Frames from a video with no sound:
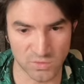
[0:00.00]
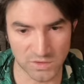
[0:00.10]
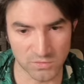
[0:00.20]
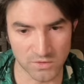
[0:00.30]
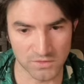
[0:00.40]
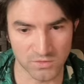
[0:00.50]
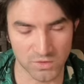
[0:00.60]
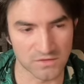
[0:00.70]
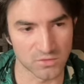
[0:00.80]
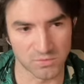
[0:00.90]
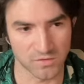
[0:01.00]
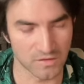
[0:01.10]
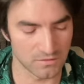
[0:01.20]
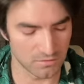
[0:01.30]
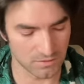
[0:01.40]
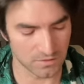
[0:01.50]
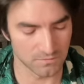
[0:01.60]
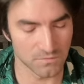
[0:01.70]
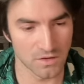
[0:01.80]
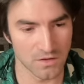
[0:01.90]
21, 22%, okay?
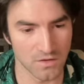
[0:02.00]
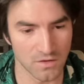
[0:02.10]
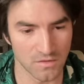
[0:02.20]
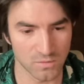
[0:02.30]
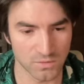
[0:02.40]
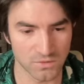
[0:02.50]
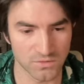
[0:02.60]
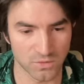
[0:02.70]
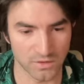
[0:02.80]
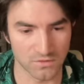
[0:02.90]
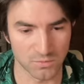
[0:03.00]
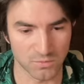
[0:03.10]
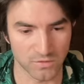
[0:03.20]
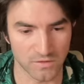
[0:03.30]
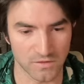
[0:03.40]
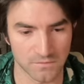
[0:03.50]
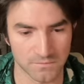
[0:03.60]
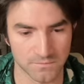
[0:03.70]
So we'll do 22%.